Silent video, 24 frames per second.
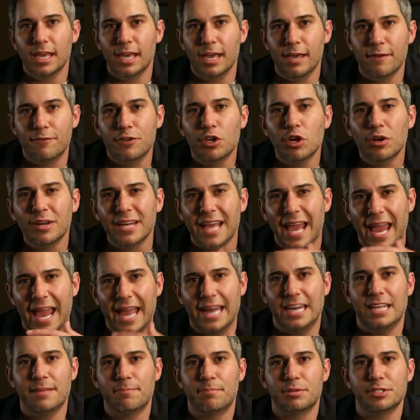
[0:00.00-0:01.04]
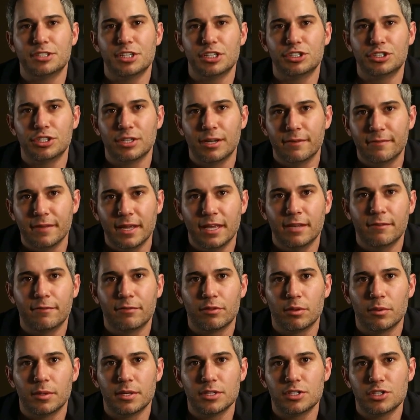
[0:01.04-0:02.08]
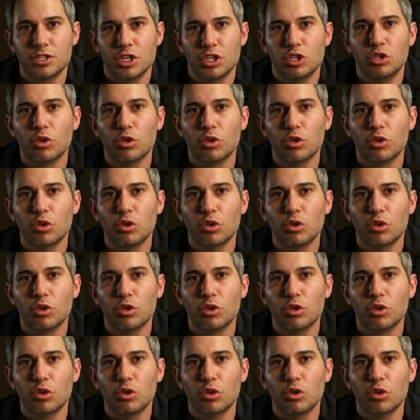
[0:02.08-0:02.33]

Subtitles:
If you're in any position of influence,